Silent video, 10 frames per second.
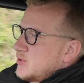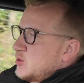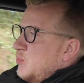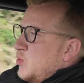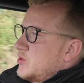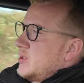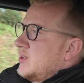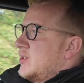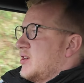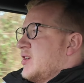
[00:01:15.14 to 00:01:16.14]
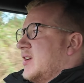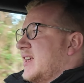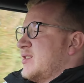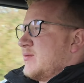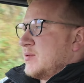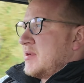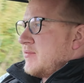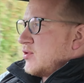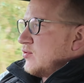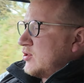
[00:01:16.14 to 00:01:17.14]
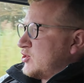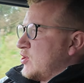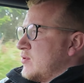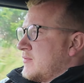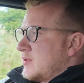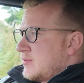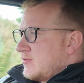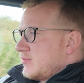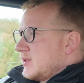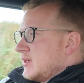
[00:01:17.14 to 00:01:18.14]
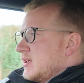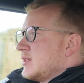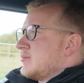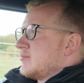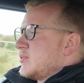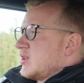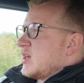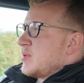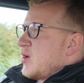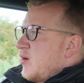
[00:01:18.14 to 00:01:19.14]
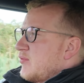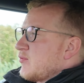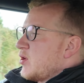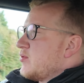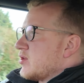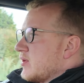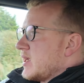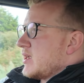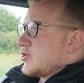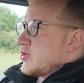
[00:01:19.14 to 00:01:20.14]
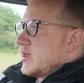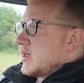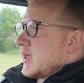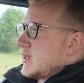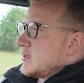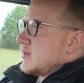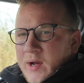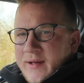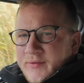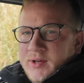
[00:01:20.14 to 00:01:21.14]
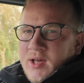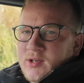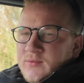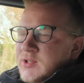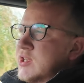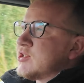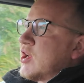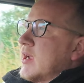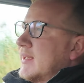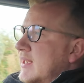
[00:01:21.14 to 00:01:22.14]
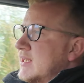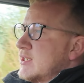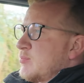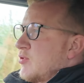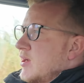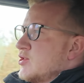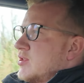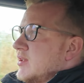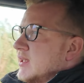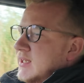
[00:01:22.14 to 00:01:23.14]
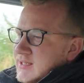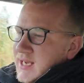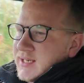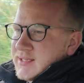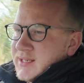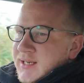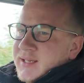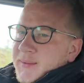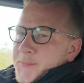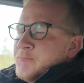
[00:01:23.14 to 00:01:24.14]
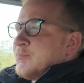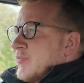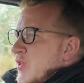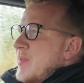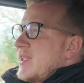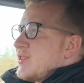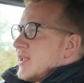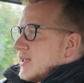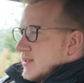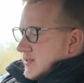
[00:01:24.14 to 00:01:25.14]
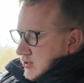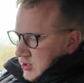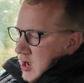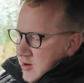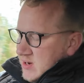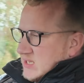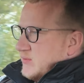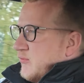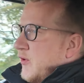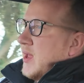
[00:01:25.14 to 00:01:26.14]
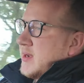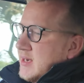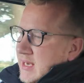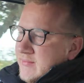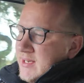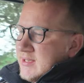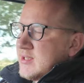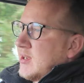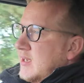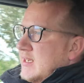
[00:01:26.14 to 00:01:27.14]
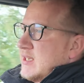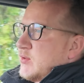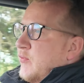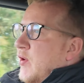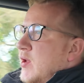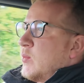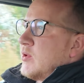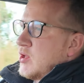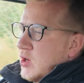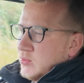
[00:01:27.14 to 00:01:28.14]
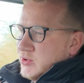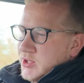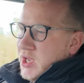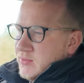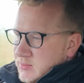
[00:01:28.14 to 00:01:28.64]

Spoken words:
a sportier look, I guess with a bit of a crossover with looking a bit off-roadery-ish, I guess. Whatever kind of design inspiration you think it takes. The main thing is this car is fun. Even inside it's fun with the old style